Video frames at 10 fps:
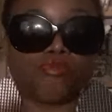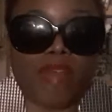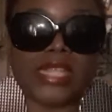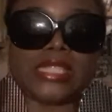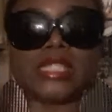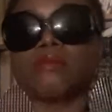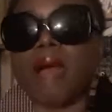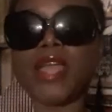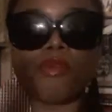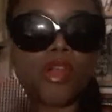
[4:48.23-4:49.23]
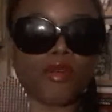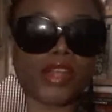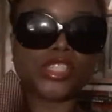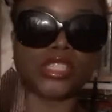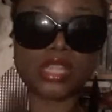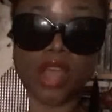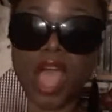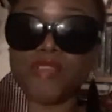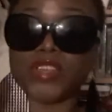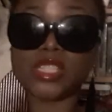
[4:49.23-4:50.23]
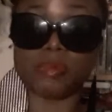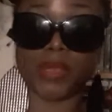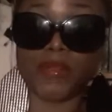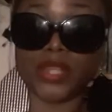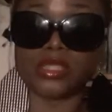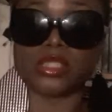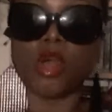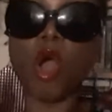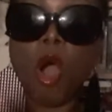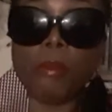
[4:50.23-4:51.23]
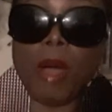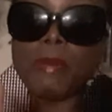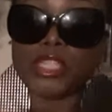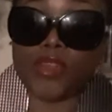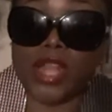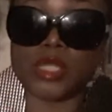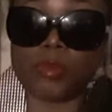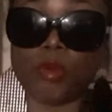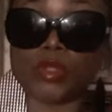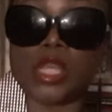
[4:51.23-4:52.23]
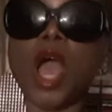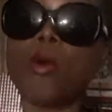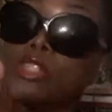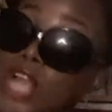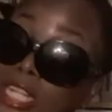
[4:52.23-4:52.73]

racist microaggressions that I've experienced on public transport, which